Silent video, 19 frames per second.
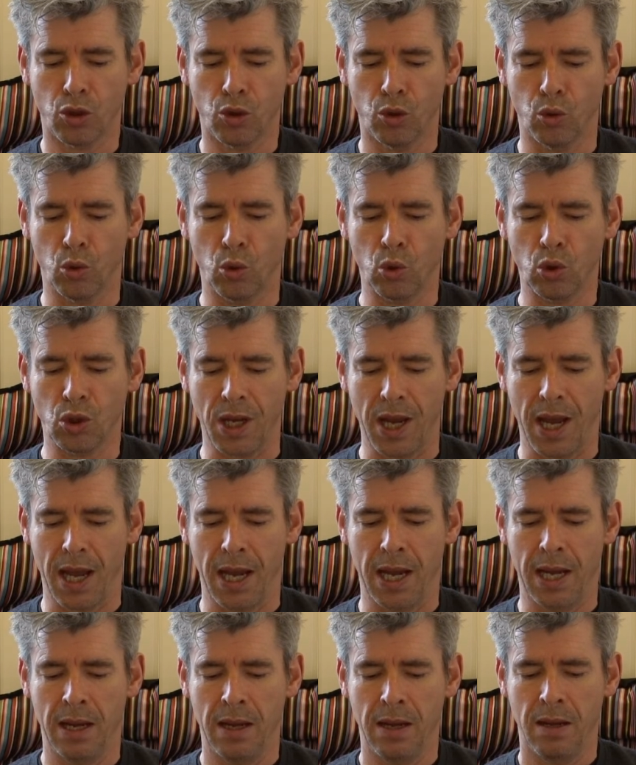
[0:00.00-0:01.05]
cool
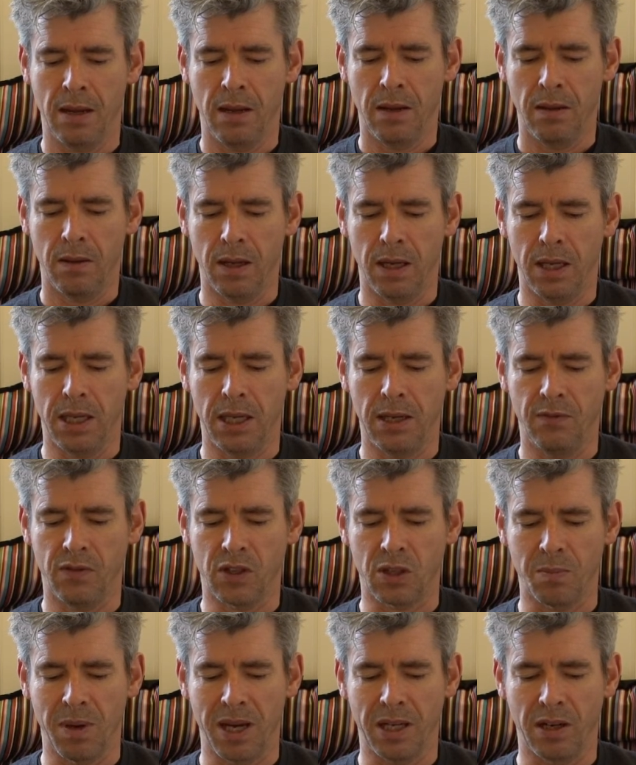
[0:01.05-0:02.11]
day. The
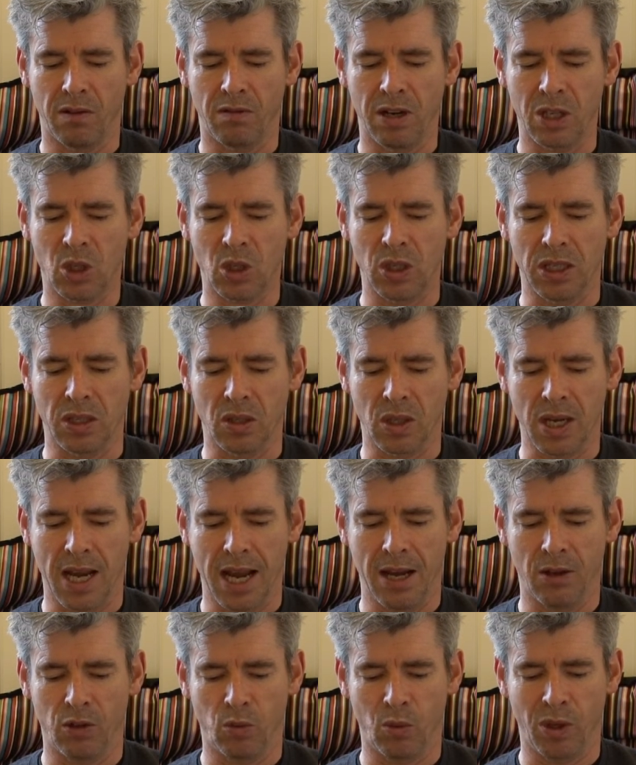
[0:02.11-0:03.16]
leaves made a rustling
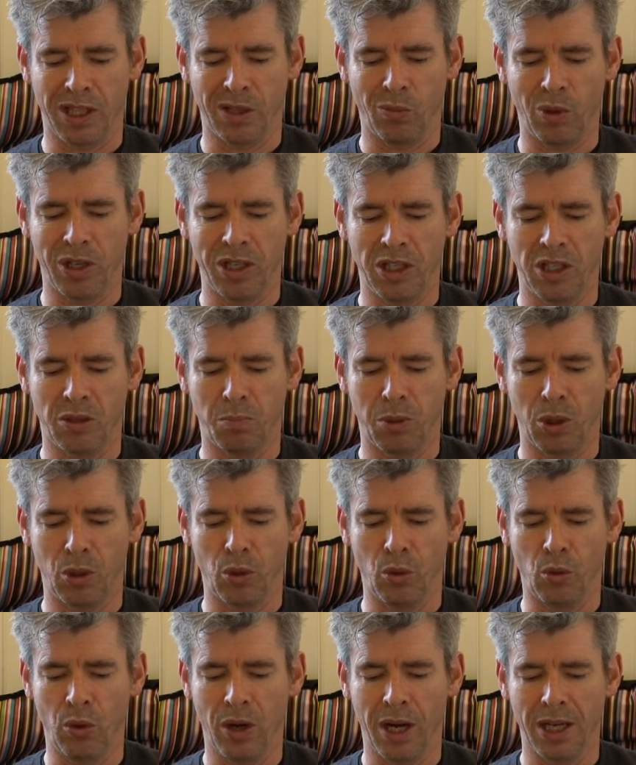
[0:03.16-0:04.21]
sound when the wind
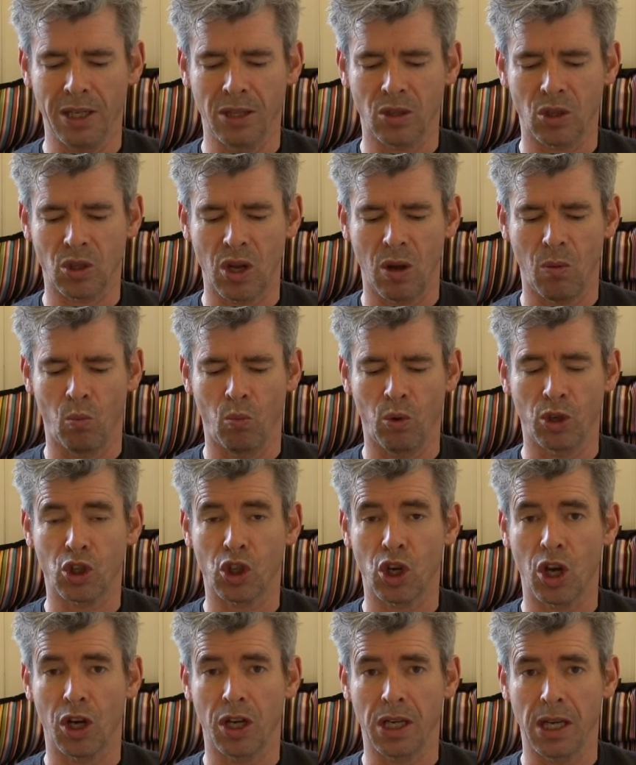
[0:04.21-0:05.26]
blew, and some were
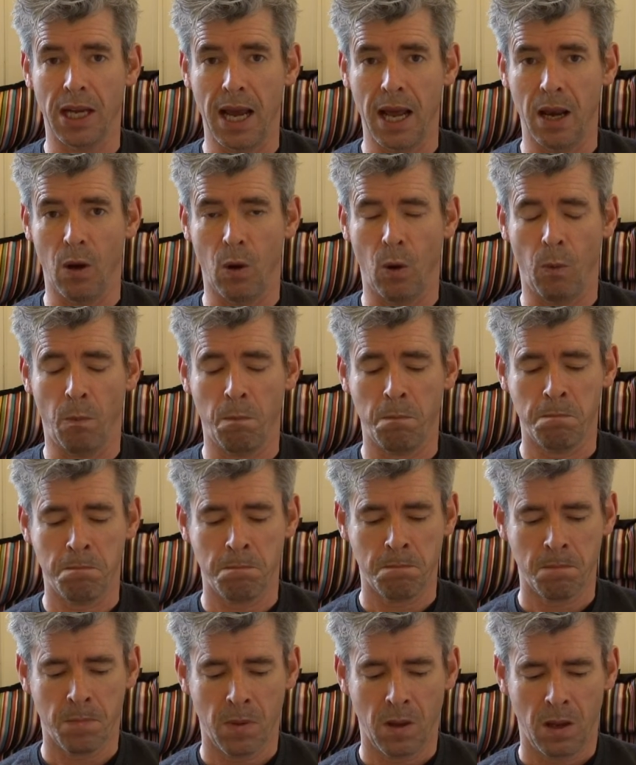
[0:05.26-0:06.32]
turning yellow.
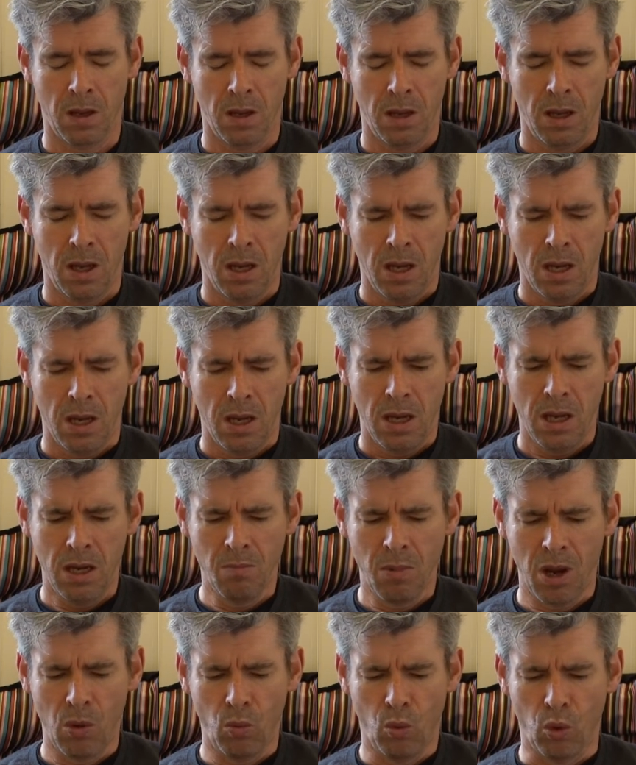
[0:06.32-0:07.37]
In
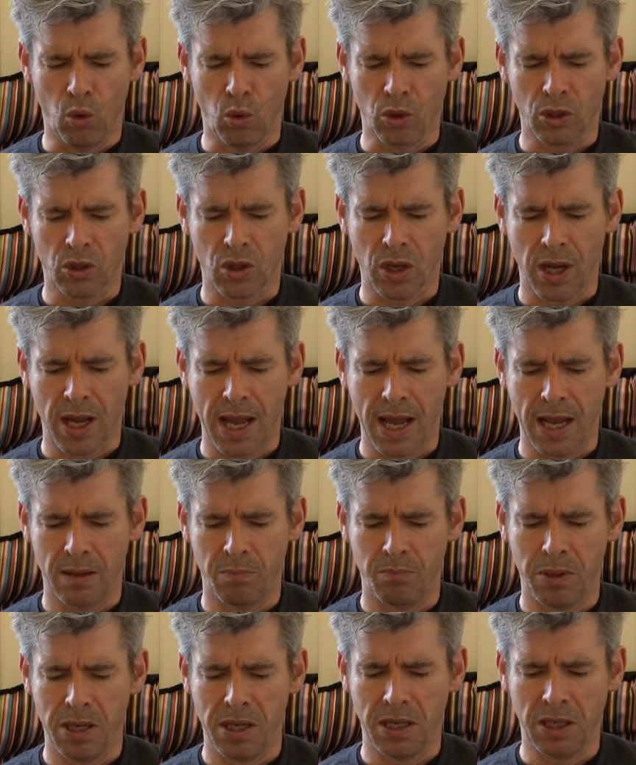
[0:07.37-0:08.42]
my walks I
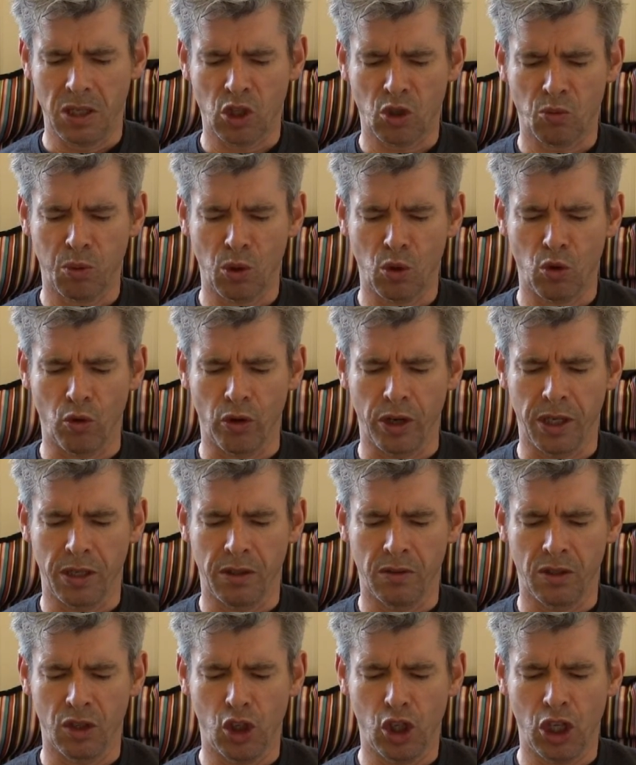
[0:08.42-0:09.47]
had been
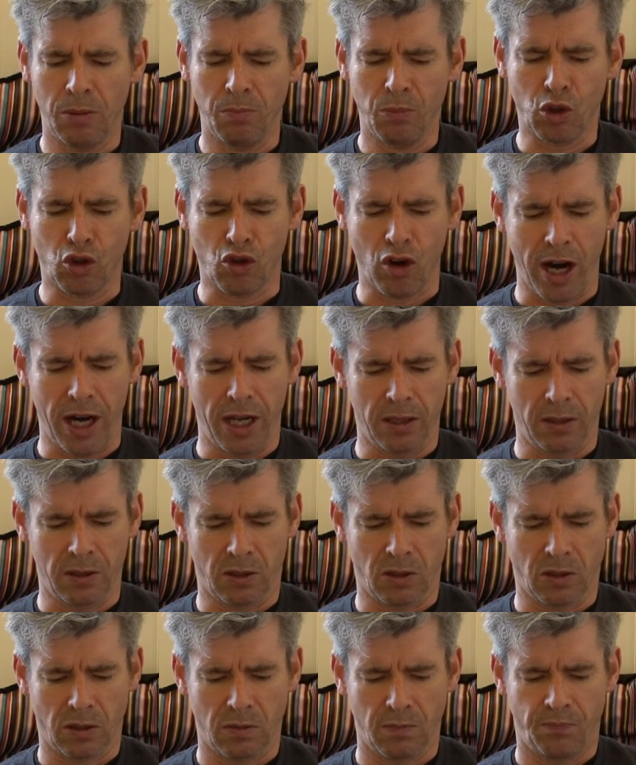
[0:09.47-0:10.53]
exploring the jeep
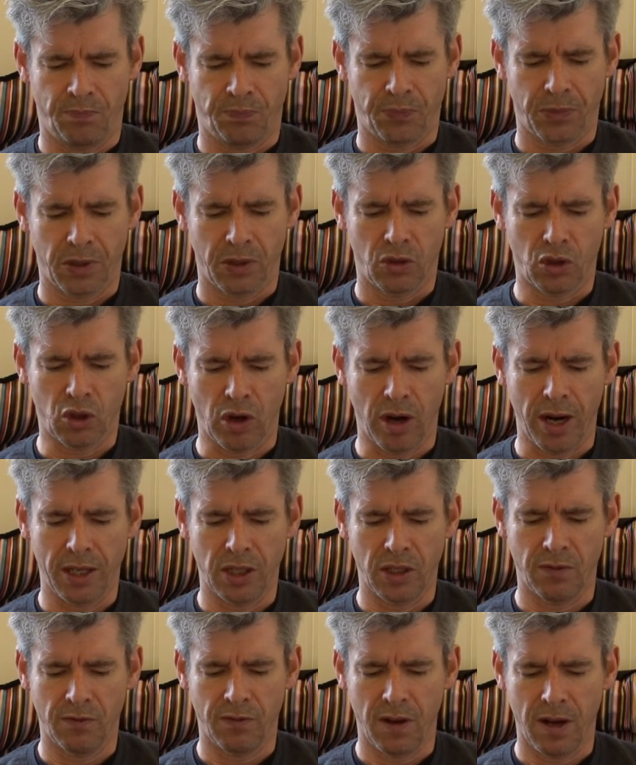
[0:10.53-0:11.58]
trails, trying
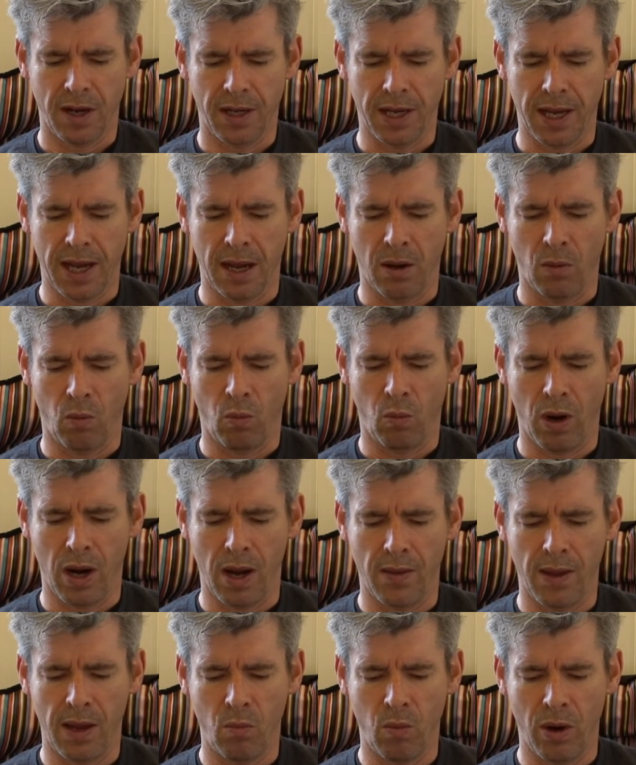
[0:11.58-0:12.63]
to find out
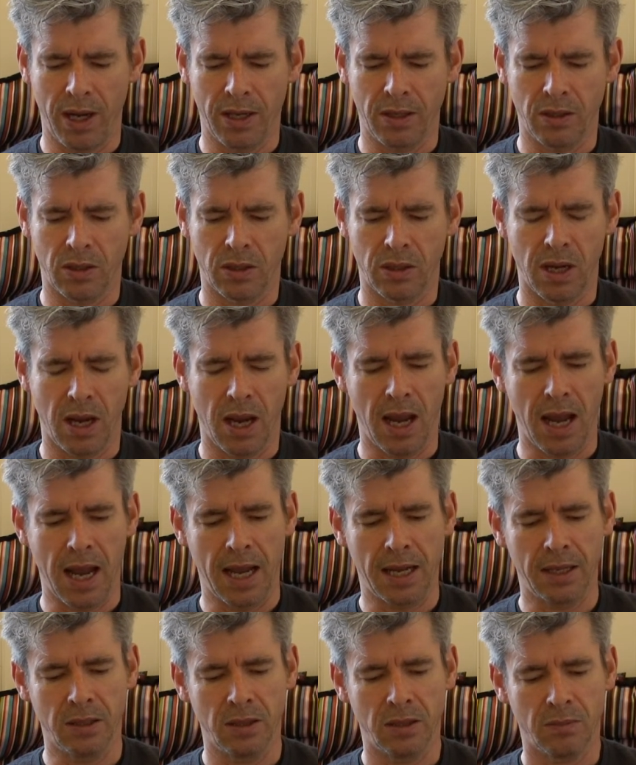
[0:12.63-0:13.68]
where they went
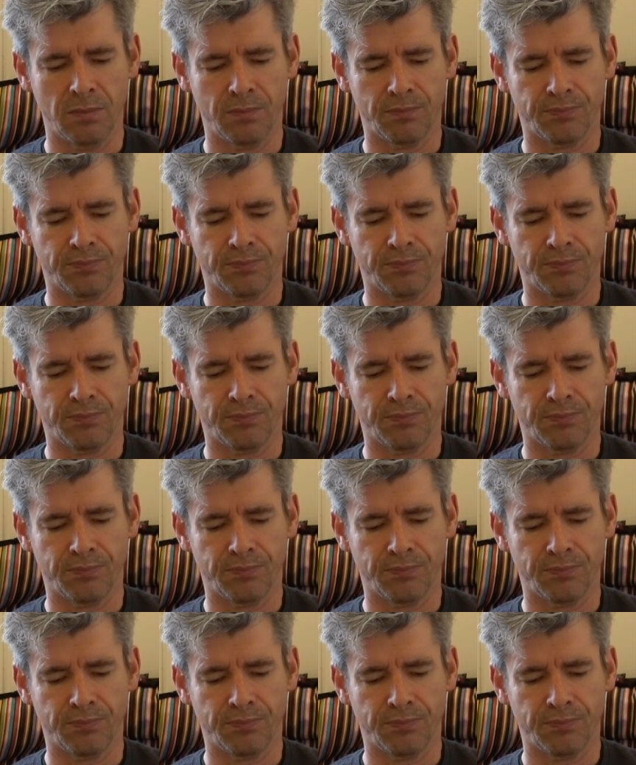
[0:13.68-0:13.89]
and